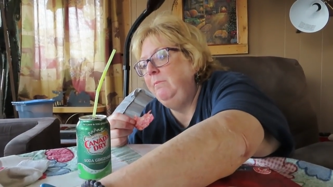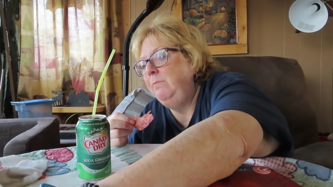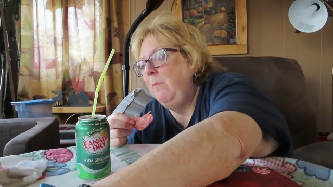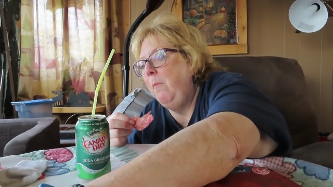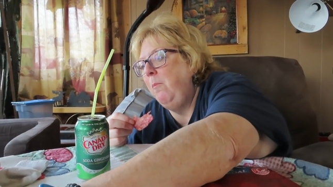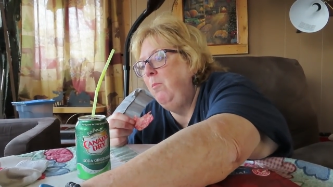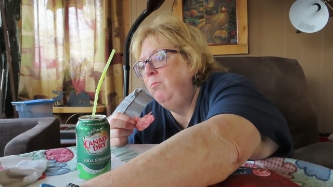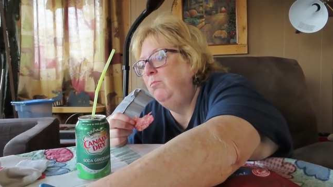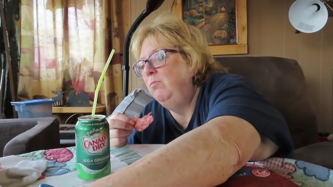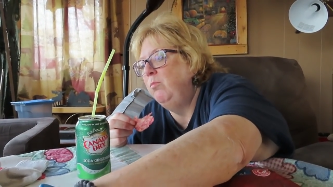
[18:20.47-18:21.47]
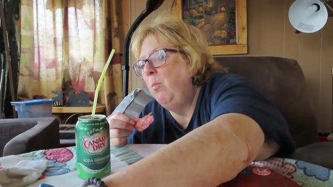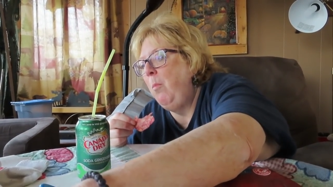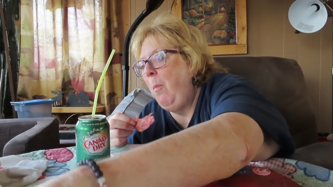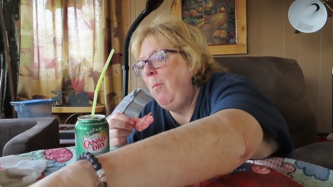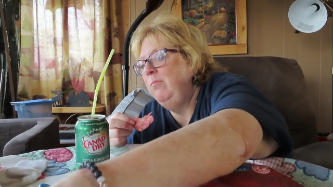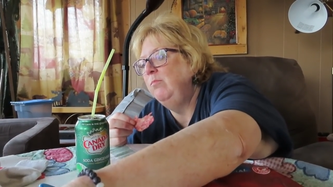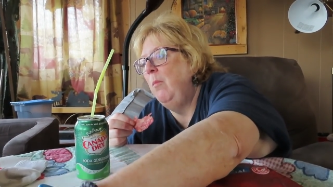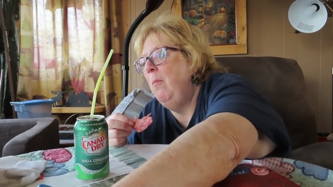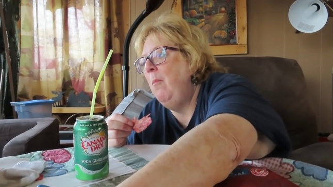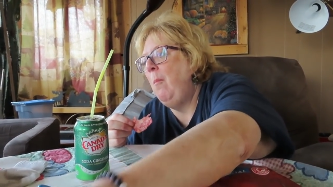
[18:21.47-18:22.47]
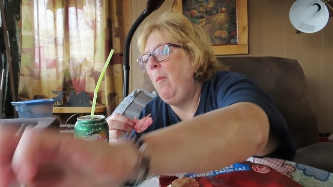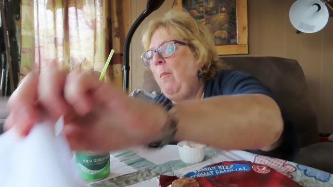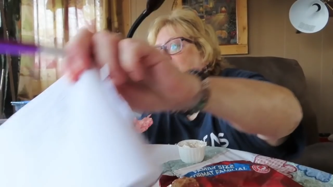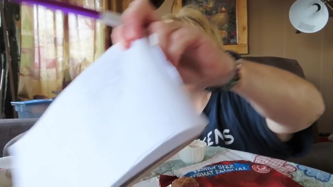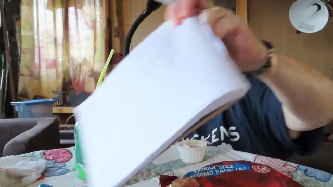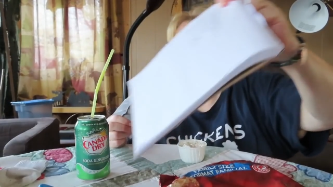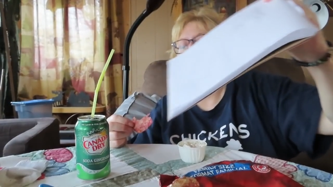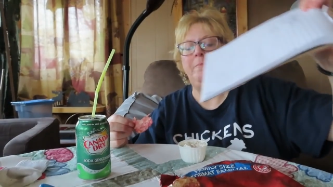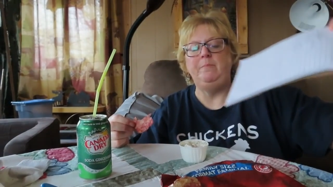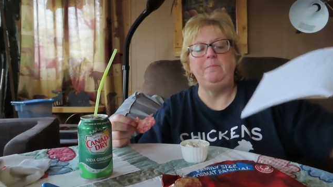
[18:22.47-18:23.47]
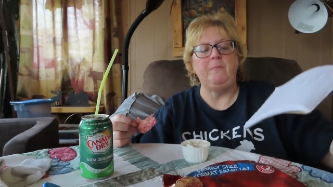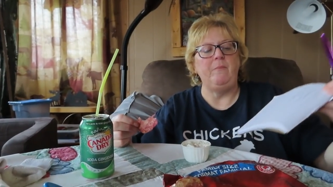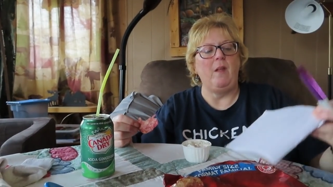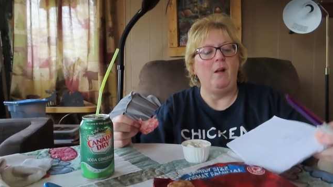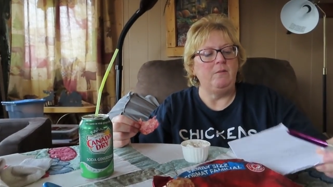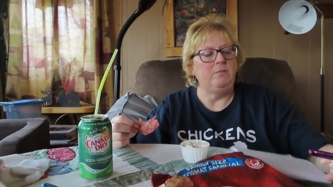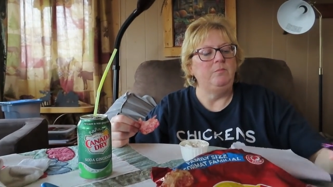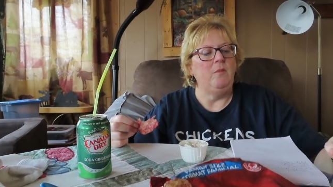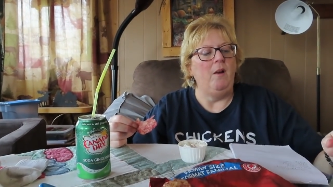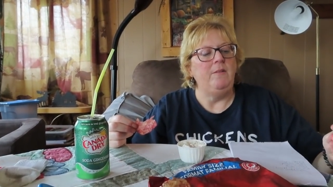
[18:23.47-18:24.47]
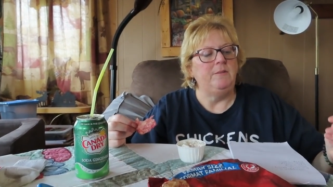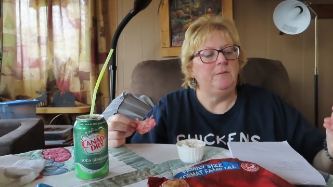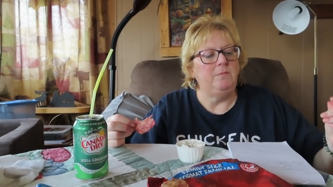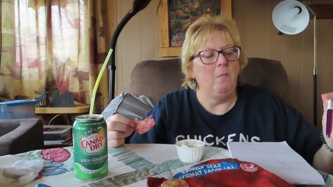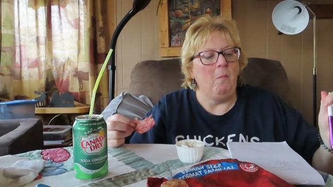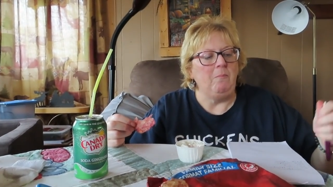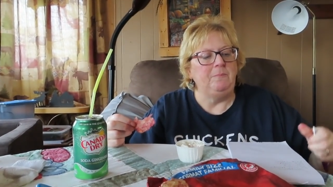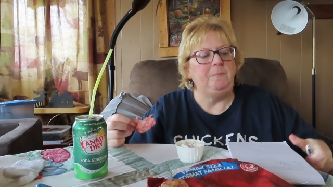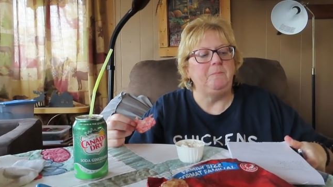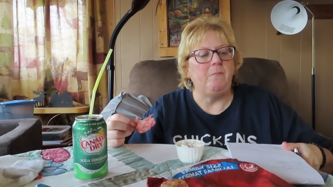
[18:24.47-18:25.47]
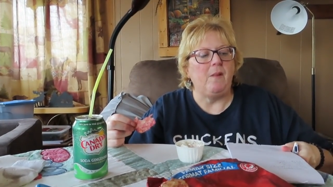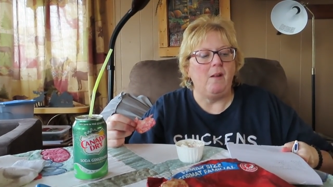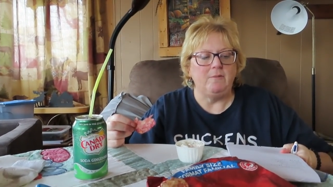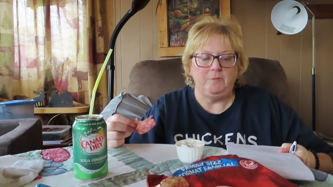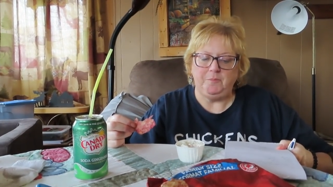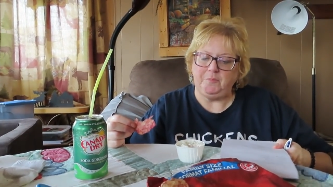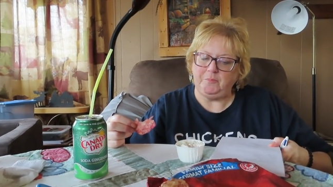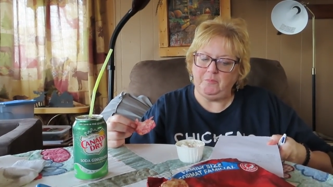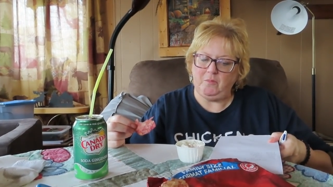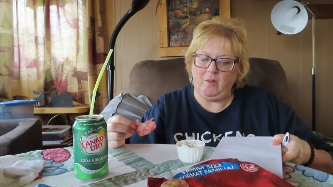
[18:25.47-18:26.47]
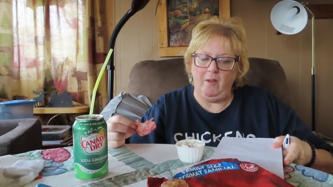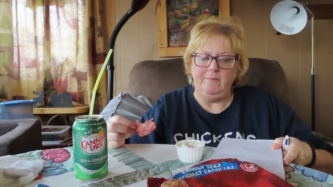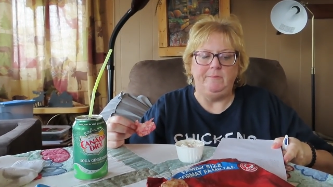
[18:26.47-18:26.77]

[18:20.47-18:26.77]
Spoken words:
Nothing is said.